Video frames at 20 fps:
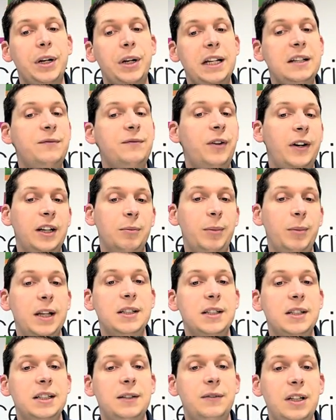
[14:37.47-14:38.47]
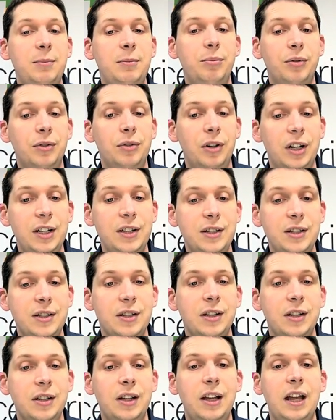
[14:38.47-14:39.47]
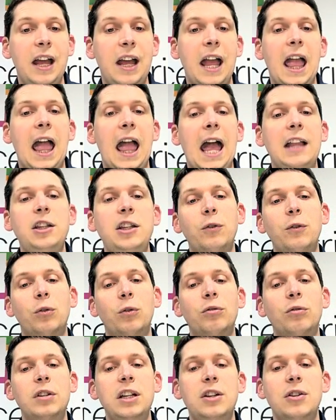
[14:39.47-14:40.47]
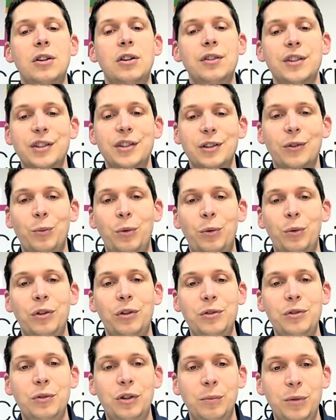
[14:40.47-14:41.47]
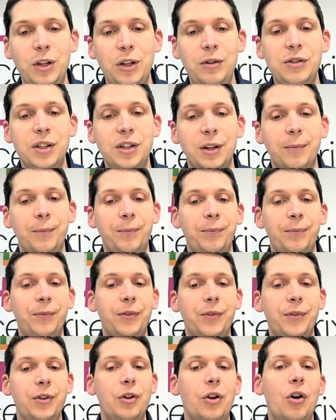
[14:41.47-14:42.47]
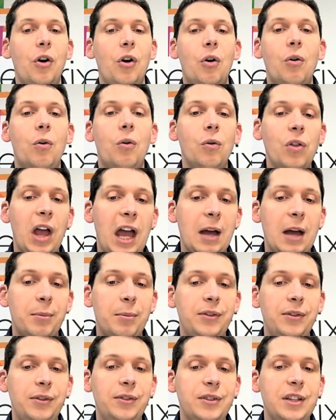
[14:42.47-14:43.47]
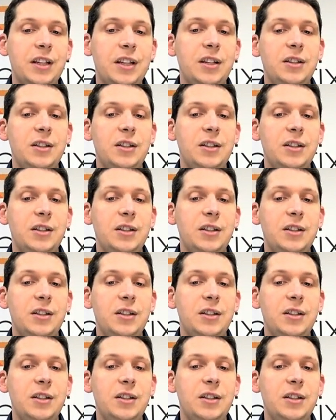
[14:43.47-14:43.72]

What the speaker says: but it is very competitively priced, and you've already got the software on your computer. All that happens